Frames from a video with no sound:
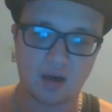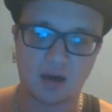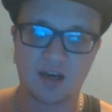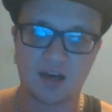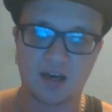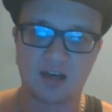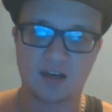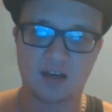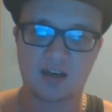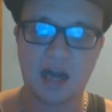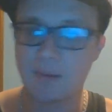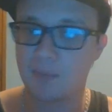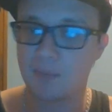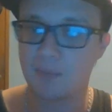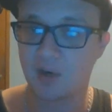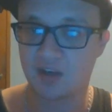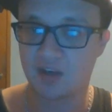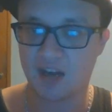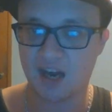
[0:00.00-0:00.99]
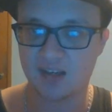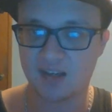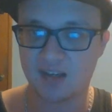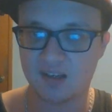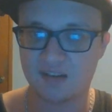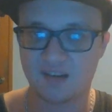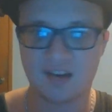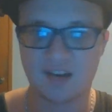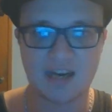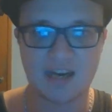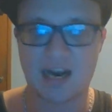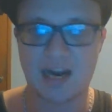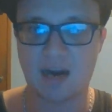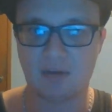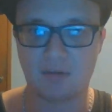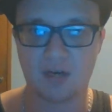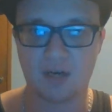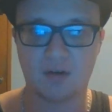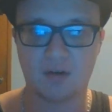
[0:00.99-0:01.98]
are comic book characters and they're
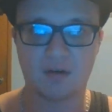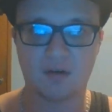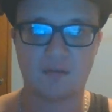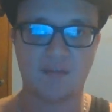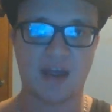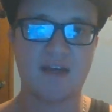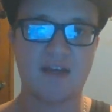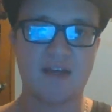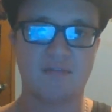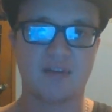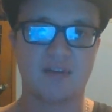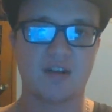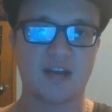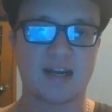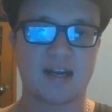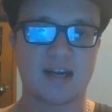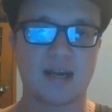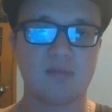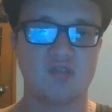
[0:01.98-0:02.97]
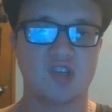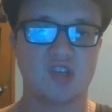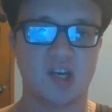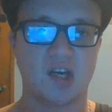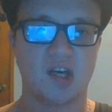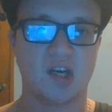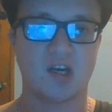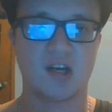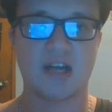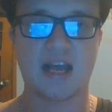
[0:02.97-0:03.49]
not real, I feel like I'm cheating on